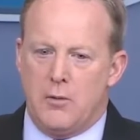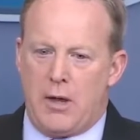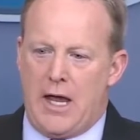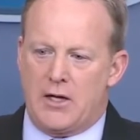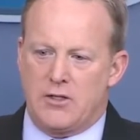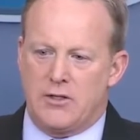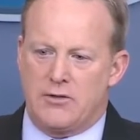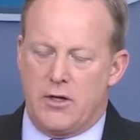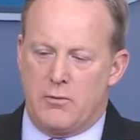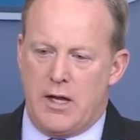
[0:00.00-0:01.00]
packages
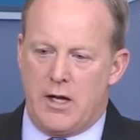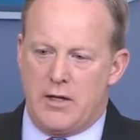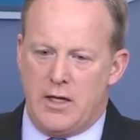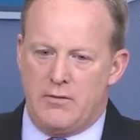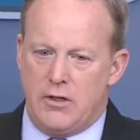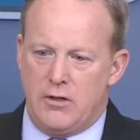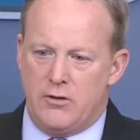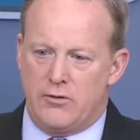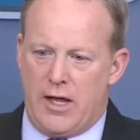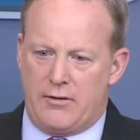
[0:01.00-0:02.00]
that ran on the evening
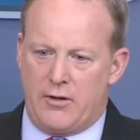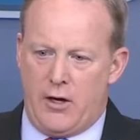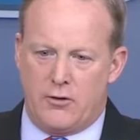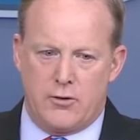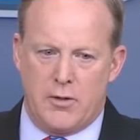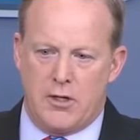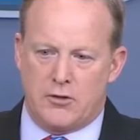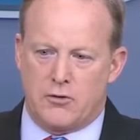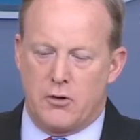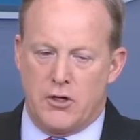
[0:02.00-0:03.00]
news last night or too many of the
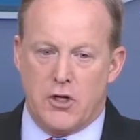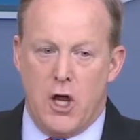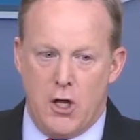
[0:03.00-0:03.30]
stories